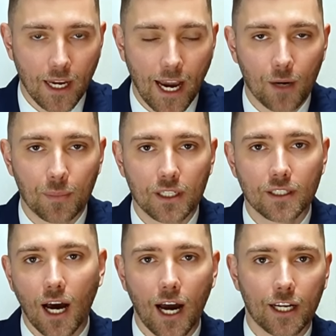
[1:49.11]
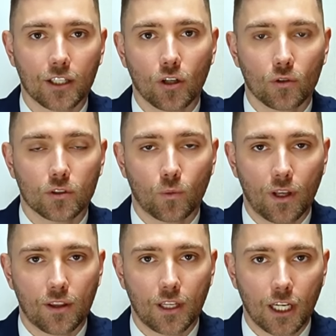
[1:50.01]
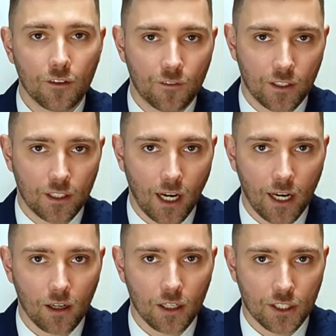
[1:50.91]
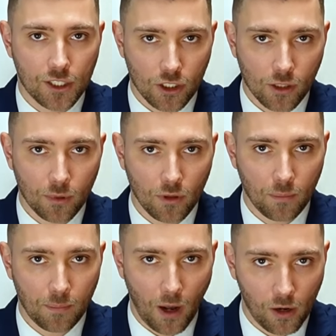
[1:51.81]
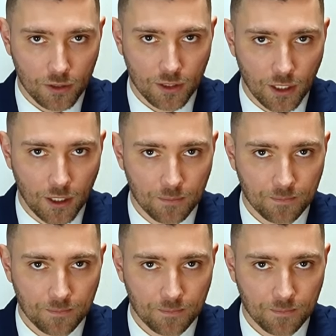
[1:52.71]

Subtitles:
had been diagnosed with infantile cerebral palsy.